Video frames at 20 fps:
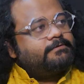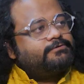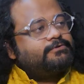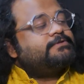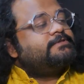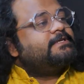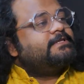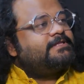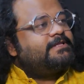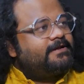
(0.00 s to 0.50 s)
So,
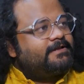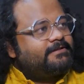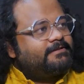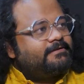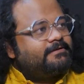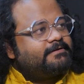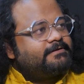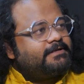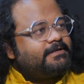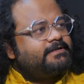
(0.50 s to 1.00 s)

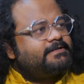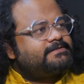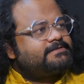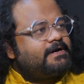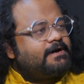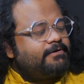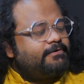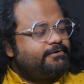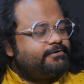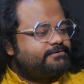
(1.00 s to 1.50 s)
Siddhant, tell us
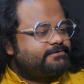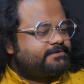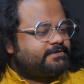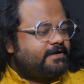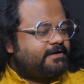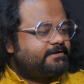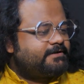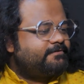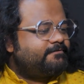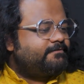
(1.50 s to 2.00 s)
how you
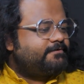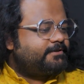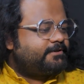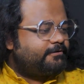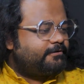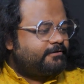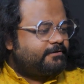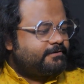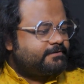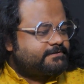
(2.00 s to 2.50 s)
started with
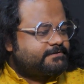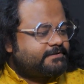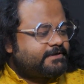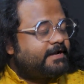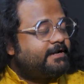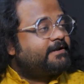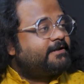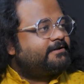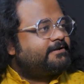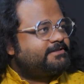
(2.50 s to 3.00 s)
your
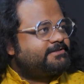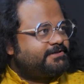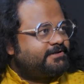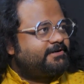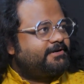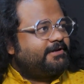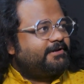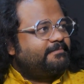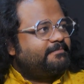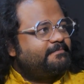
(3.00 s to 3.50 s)
slide guitar
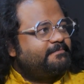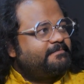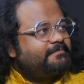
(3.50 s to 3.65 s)
journey.